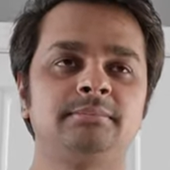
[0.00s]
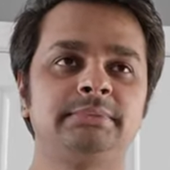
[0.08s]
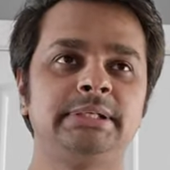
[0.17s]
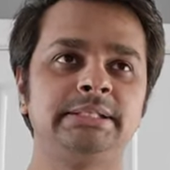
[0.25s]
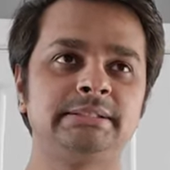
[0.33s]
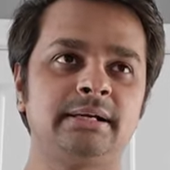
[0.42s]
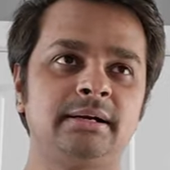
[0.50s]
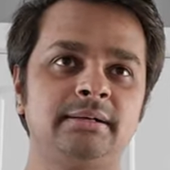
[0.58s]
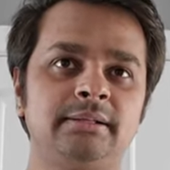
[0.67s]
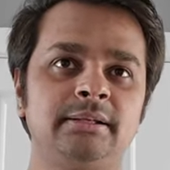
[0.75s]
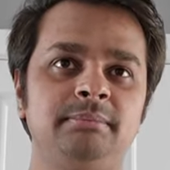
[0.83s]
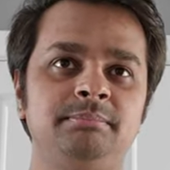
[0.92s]
These are
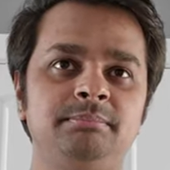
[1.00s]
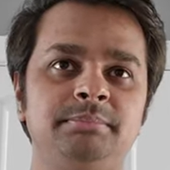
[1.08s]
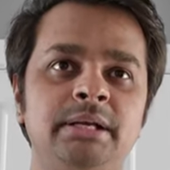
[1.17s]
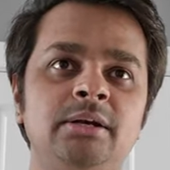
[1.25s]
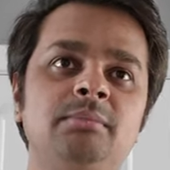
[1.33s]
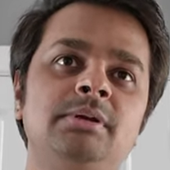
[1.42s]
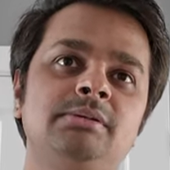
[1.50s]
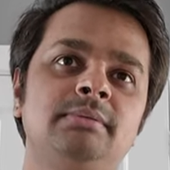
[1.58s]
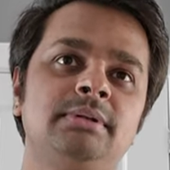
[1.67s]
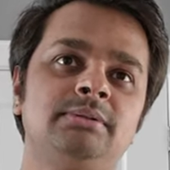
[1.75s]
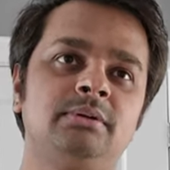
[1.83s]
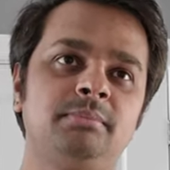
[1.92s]
the
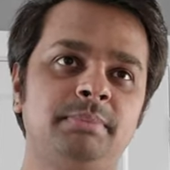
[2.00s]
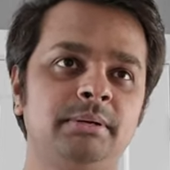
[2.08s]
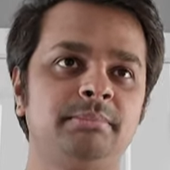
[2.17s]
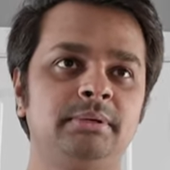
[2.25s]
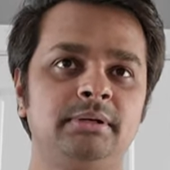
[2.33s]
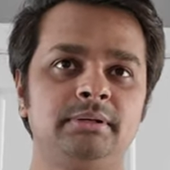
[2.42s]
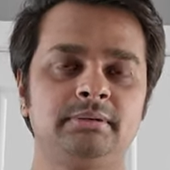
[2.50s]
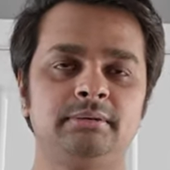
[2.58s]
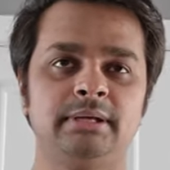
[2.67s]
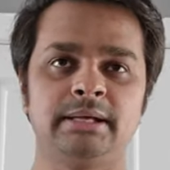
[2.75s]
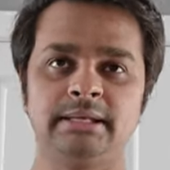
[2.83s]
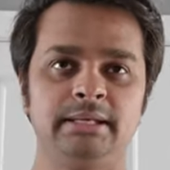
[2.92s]
individuals or people,
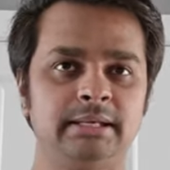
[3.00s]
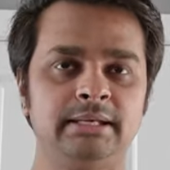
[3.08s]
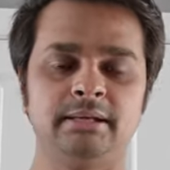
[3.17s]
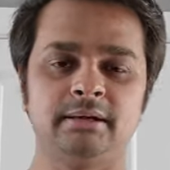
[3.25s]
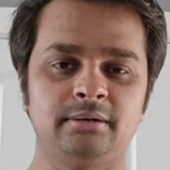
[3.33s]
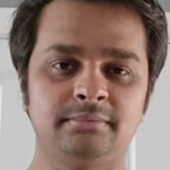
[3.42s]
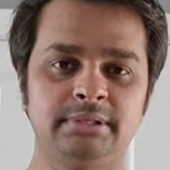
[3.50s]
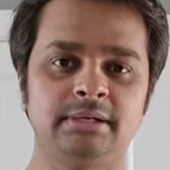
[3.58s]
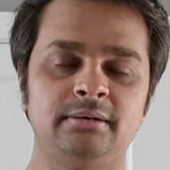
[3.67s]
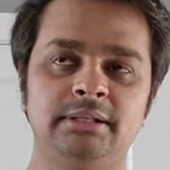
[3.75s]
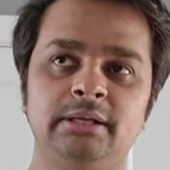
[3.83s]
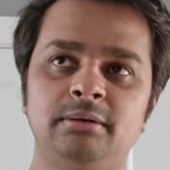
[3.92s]
any kind of
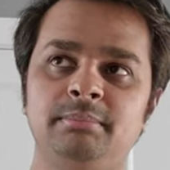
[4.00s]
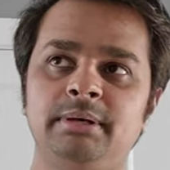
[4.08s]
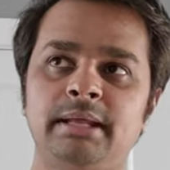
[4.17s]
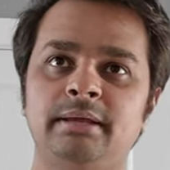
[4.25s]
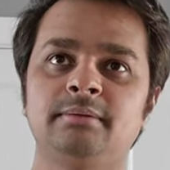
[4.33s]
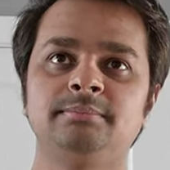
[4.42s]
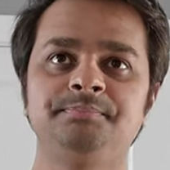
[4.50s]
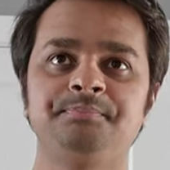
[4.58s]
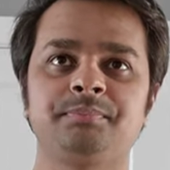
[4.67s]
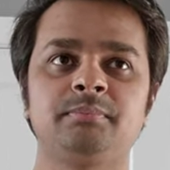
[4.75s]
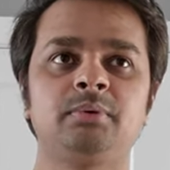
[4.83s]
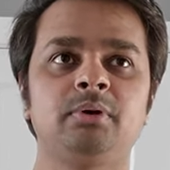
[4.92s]
gender, they will be like
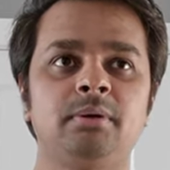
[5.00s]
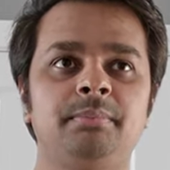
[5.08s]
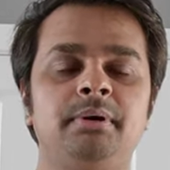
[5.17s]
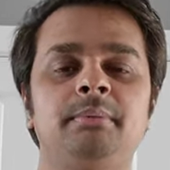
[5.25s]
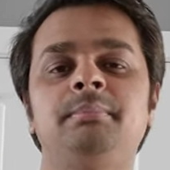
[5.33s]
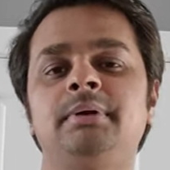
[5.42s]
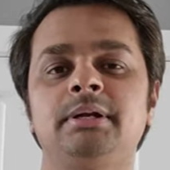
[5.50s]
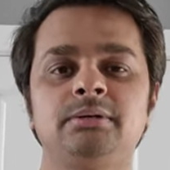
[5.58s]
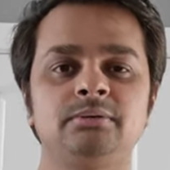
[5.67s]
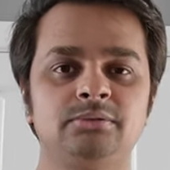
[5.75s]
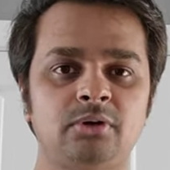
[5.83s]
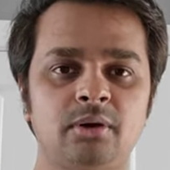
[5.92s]
more appropriate
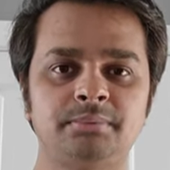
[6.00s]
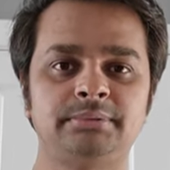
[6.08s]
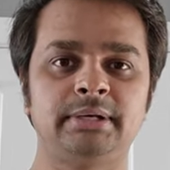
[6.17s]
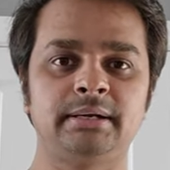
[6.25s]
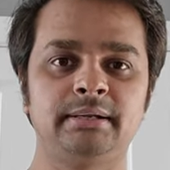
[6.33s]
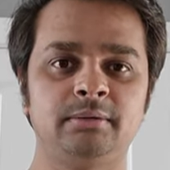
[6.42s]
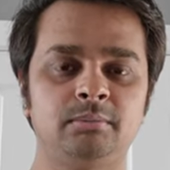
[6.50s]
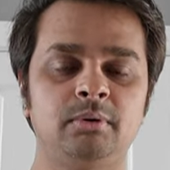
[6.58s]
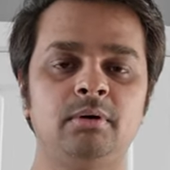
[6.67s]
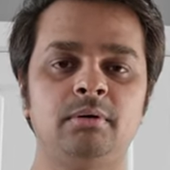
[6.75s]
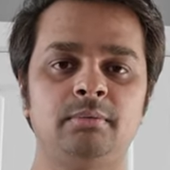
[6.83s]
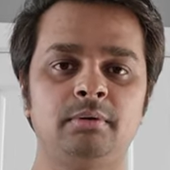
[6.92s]
to jobs that
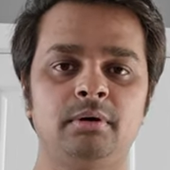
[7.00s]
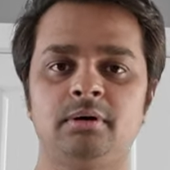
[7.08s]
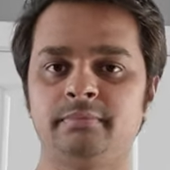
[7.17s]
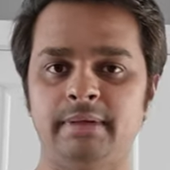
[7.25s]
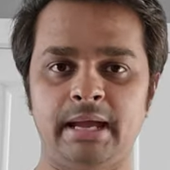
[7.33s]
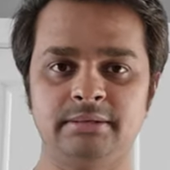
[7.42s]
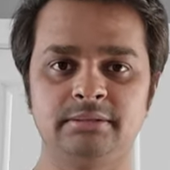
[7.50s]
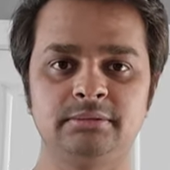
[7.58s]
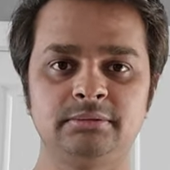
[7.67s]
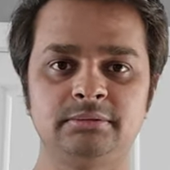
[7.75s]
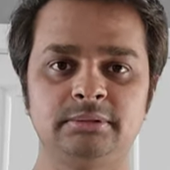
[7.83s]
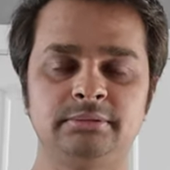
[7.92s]
involve a lot of
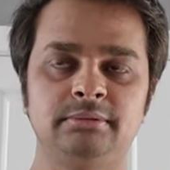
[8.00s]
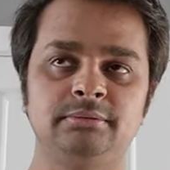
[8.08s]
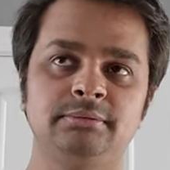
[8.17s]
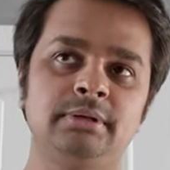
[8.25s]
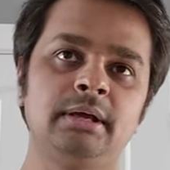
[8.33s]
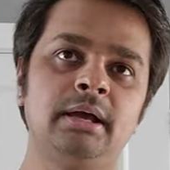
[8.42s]
action, such as